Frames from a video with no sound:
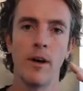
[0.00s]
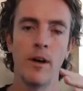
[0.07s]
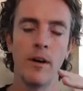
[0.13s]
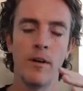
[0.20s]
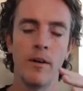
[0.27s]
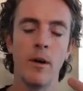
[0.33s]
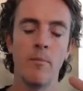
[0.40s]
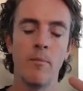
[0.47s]

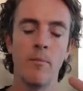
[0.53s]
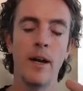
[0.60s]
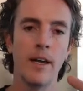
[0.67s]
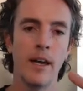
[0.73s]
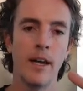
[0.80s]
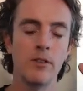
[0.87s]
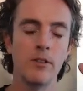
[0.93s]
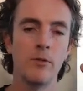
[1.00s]
in many
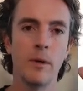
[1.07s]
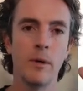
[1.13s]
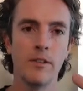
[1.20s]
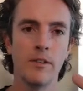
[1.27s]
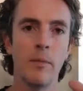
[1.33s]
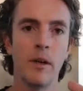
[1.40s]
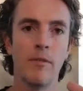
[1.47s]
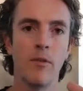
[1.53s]
cases, because
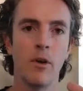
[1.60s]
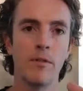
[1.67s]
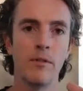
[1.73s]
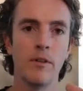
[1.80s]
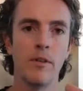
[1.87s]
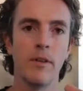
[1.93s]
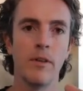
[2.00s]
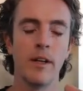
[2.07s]
I've been involved
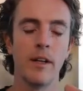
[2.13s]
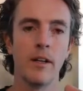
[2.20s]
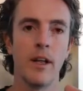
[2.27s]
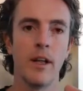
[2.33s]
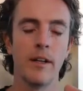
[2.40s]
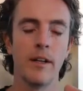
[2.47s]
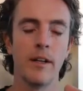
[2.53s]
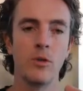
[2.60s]
in a
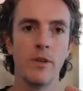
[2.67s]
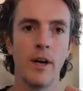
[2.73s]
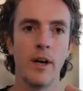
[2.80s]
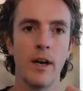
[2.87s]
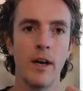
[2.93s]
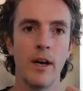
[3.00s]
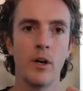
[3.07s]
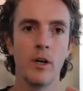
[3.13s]
lot of
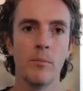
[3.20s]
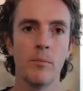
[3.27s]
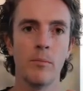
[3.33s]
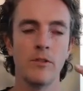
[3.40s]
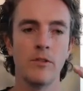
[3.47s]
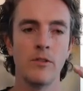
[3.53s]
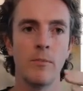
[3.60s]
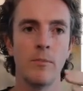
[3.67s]
two-sided
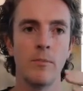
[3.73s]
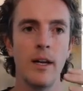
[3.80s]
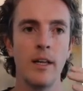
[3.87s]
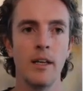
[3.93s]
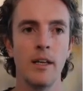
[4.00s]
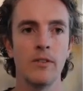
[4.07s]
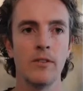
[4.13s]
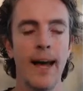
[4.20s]
marketplaces, in many
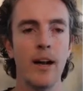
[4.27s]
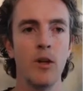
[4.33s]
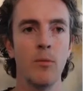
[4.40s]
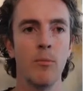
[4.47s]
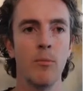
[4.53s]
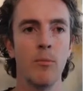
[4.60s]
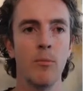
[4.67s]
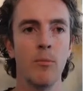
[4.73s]
cases, how do you
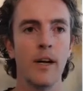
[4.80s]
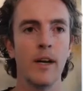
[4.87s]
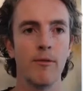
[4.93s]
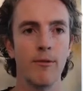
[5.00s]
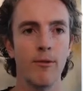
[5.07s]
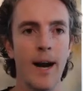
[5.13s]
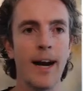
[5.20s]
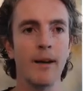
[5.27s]
bring
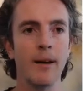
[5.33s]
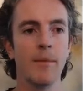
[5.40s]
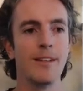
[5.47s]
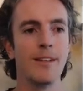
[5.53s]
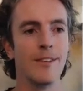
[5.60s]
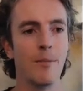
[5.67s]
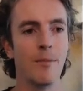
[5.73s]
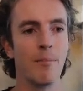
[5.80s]

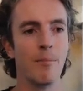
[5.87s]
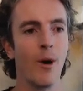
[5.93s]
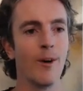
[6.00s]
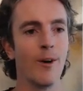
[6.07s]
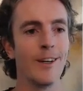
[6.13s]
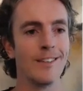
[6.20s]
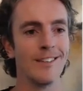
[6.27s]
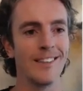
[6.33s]
fragmented
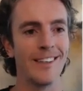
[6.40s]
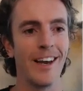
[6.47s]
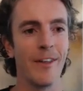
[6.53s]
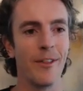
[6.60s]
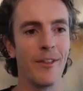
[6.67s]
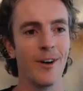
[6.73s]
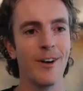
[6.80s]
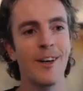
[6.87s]
parties
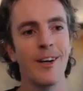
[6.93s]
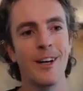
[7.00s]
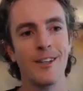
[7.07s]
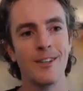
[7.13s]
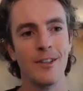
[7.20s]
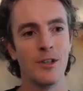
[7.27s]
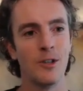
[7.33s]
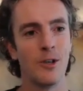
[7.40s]
together
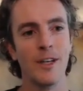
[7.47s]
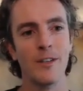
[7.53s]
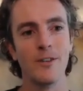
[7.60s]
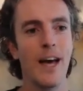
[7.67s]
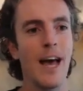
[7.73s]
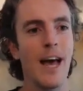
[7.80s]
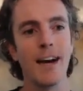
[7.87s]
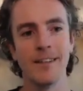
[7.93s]
to
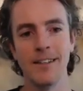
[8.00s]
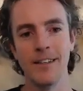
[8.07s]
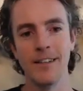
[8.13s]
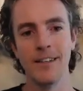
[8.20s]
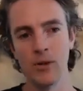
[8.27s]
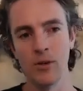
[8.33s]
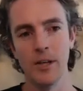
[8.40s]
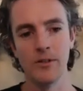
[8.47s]
transact in
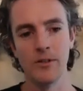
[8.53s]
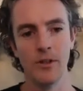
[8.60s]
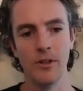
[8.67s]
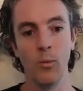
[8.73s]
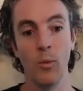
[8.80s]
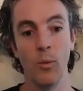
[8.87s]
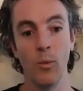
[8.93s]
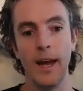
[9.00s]
a
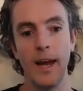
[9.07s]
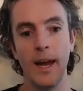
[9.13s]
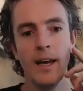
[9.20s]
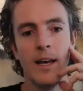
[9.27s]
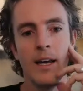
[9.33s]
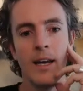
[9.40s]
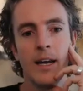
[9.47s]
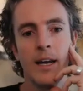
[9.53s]
trusted way?
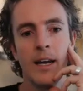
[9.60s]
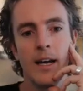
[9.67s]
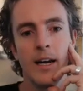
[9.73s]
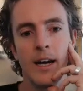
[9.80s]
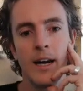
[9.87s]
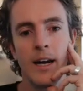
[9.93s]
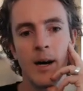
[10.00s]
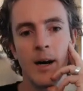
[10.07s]

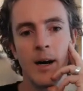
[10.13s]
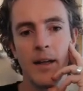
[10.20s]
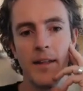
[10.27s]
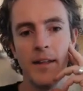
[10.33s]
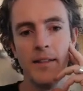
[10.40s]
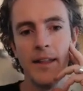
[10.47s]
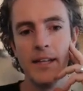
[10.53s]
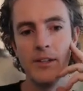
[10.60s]

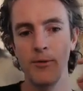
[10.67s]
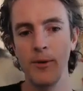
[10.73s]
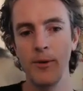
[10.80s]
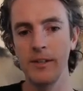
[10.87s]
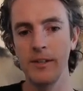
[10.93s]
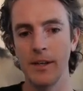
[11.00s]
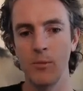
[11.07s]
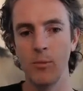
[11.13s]
And that's
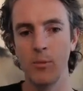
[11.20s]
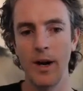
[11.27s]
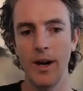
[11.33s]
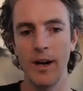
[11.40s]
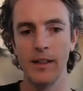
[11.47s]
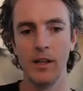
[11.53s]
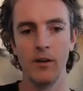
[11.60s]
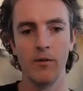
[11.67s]
frankly like
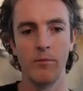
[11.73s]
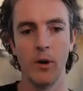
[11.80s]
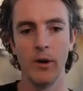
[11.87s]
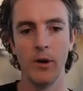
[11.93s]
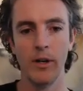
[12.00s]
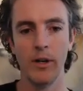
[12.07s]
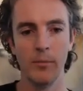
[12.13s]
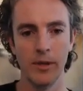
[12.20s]
why I love
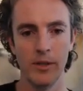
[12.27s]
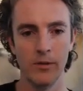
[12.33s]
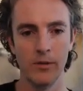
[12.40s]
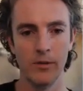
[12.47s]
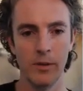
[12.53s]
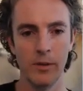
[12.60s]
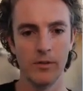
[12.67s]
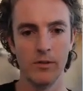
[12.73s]
marketplace
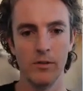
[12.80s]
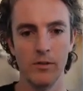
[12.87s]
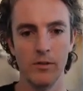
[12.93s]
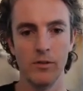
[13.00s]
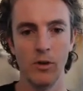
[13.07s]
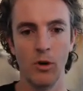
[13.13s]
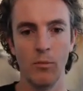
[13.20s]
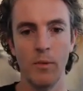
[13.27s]

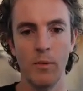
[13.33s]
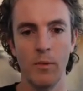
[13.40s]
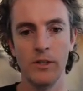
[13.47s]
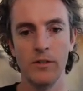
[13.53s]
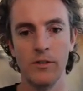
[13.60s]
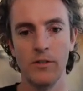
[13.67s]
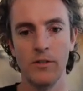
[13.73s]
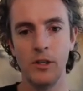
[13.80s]
businesses so much,
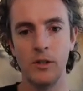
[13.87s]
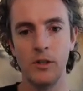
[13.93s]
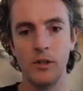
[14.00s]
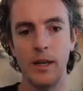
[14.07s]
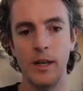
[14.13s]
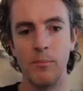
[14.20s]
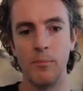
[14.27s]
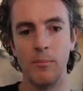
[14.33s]
is essentially
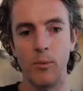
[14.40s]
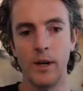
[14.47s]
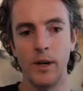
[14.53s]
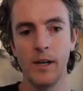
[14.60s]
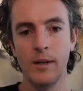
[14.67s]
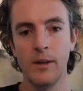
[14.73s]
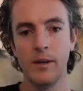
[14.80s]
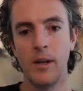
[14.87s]
they
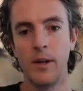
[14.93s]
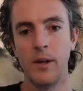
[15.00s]
bring,